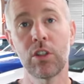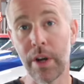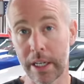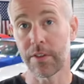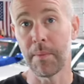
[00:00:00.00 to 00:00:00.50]

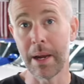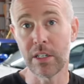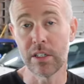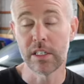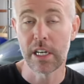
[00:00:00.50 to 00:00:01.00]

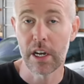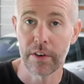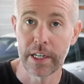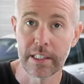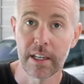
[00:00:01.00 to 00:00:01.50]
transformation
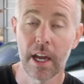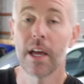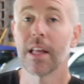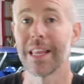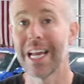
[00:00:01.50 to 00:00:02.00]
series.
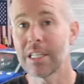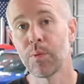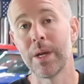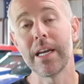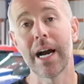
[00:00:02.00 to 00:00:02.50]
Last
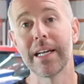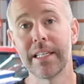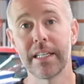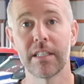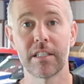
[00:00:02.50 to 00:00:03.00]
week I
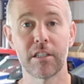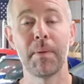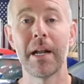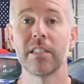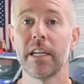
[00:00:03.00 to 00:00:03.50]
did the
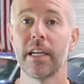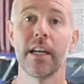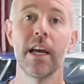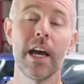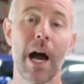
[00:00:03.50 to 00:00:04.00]

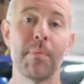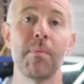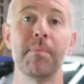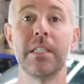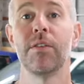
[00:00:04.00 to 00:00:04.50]
suspension. I
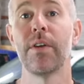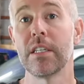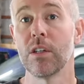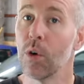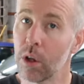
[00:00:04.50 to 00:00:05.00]
put BC
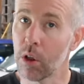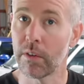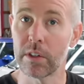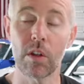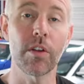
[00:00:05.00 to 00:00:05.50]
Racing
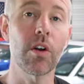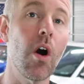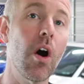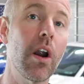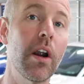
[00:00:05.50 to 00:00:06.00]
coilovers on the
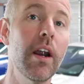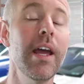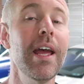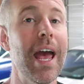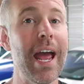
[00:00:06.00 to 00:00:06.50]
car
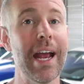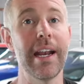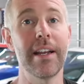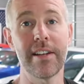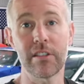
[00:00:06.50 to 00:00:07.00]

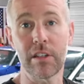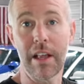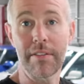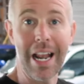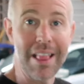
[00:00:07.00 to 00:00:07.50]
and essentially
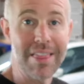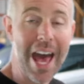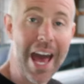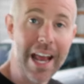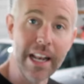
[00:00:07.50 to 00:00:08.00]
left it at
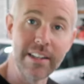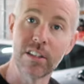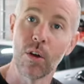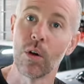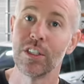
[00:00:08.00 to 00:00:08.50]
that. It's
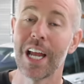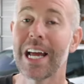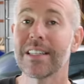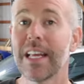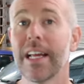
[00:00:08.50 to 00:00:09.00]
still on
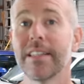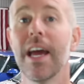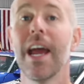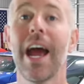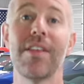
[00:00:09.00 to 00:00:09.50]
jack stands.
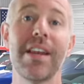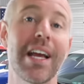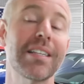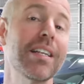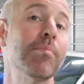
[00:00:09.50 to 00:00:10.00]
And the
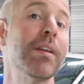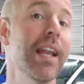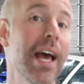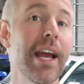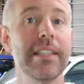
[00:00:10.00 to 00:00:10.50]
next step
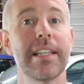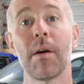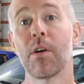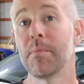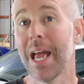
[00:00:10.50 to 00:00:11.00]
today is that
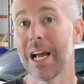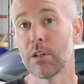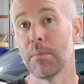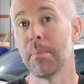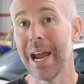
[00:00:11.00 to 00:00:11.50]
I'm going to be
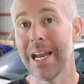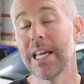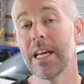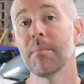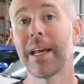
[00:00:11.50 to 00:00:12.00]
actually
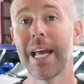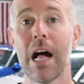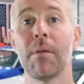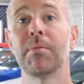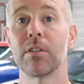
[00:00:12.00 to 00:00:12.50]
painting my
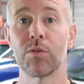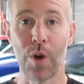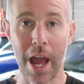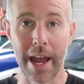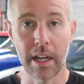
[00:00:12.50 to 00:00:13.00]
calipers
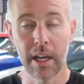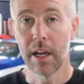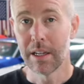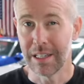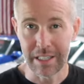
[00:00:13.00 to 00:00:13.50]
red.
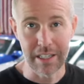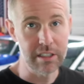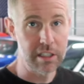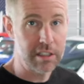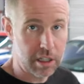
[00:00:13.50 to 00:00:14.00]
This
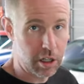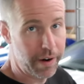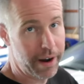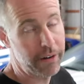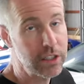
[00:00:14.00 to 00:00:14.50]
is just a
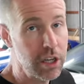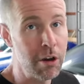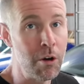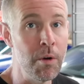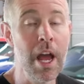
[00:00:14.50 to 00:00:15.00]
Carrera
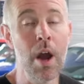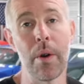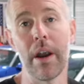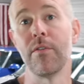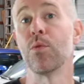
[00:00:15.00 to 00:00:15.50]
2,
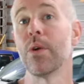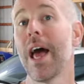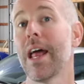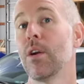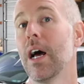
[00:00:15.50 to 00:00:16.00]
where if you would
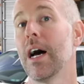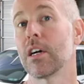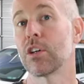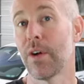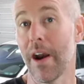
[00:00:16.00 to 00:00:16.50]
have had
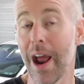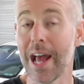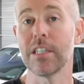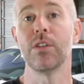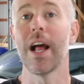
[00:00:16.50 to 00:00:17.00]
a Carrera
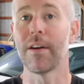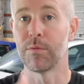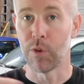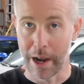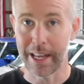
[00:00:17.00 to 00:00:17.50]
S, you'd
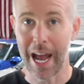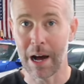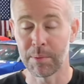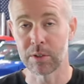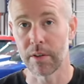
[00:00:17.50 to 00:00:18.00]
have red
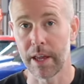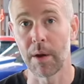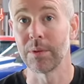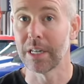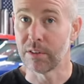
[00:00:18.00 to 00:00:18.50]
calipers on
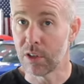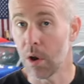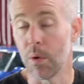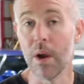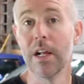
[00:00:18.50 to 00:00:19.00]
there, which I
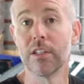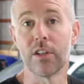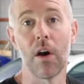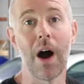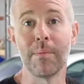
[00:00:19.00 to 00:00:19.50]
don't.
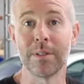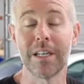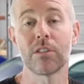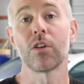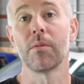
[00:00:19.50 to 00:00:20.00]
So I'm
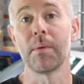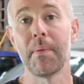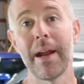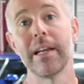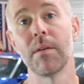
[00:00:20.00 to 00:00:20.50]
essentially going to be
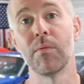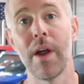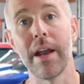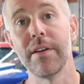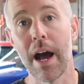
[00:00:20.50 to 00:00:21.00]
painting them
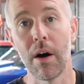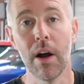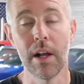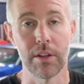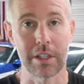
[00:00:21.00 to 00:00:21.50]
red. Now,
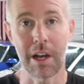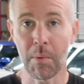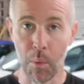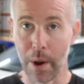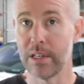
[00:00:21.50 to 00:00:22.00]
there's a
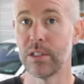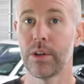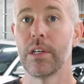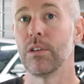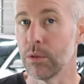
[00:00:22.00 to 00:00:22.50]
couple ways you
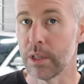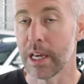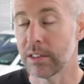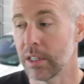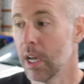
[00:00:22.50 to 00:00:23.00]
can do
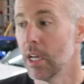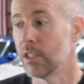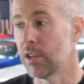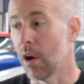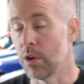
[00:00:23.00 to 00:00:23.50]
this.
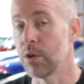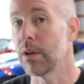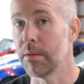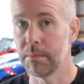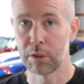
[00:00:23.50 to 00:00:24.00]
So you
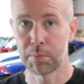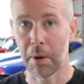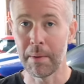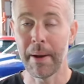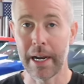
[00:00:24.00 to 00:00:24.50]
can
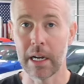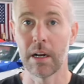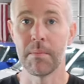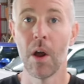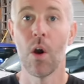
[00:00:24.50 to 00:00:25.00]
spray paint
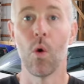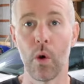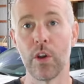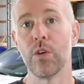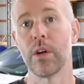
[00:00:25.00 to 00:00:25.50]
them,
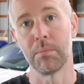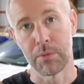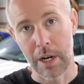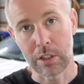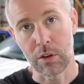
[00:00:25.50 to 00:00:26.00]
or you can
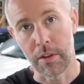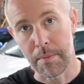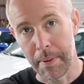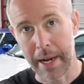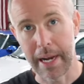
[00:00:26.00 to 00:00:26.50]
brush on
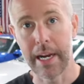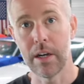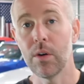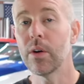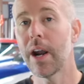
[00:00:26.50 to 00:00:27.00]
the
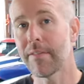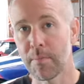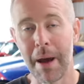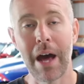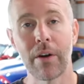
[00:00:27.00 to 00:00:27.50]
paint, or have
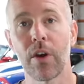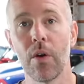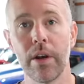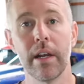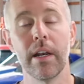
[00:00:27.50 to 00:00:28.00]
them powder
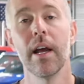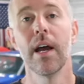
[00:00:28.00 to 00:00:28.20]
coated.